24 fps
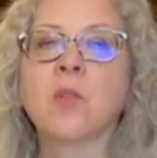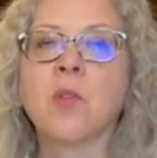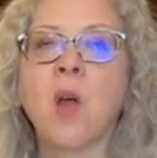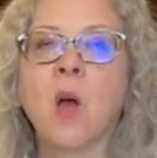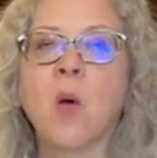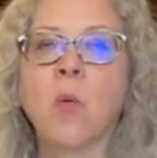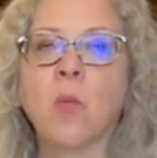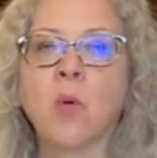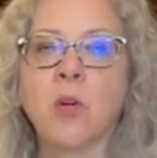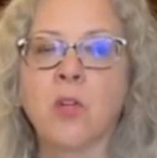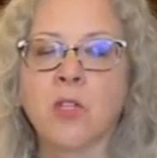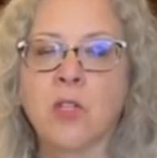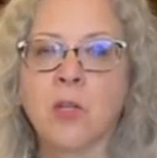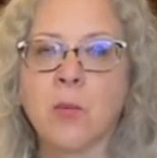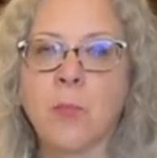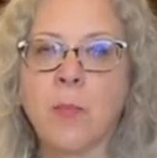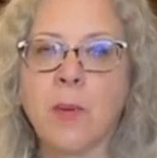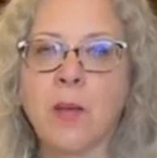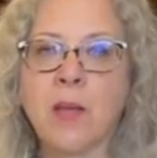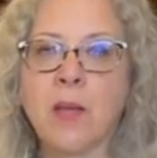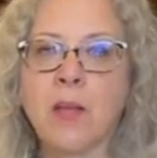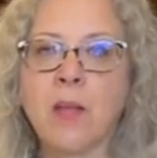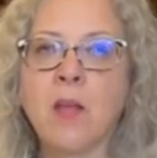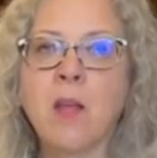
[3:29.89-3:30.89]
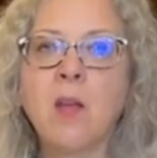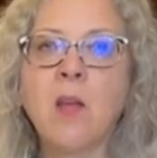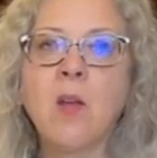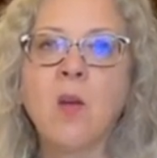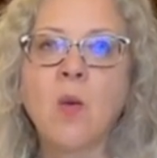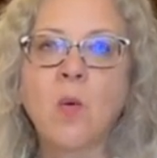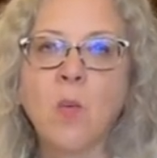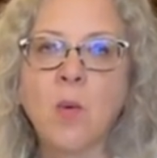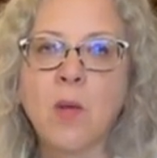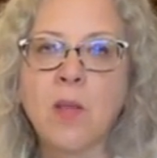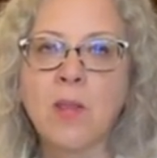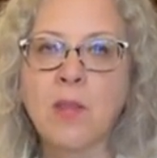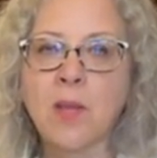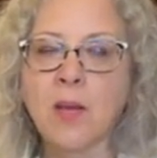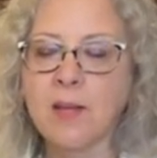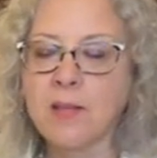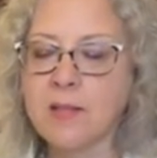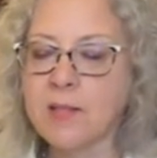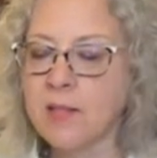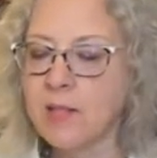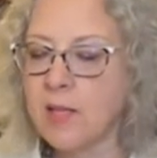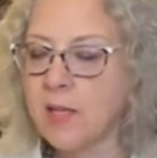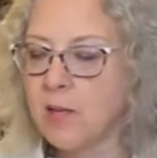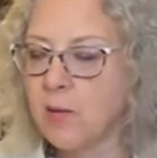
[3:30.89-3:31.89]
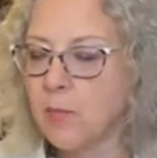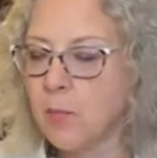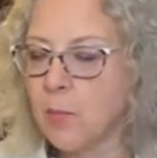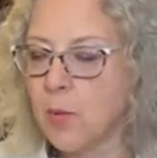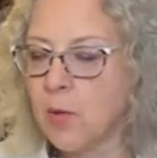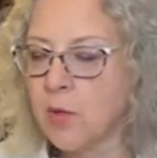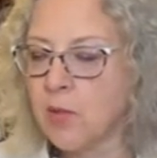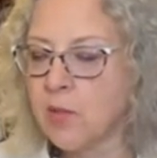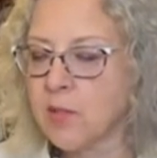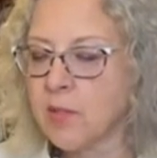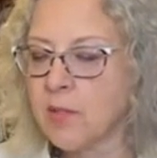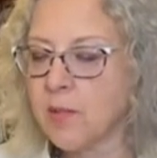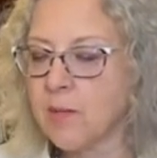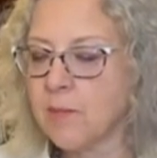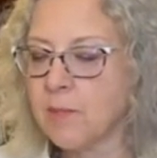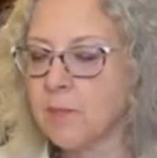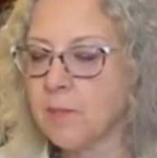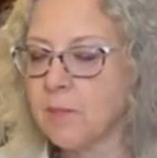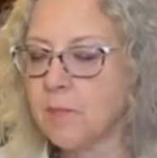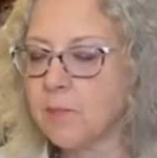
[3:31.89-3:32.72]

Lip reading: not worshiping with us in person.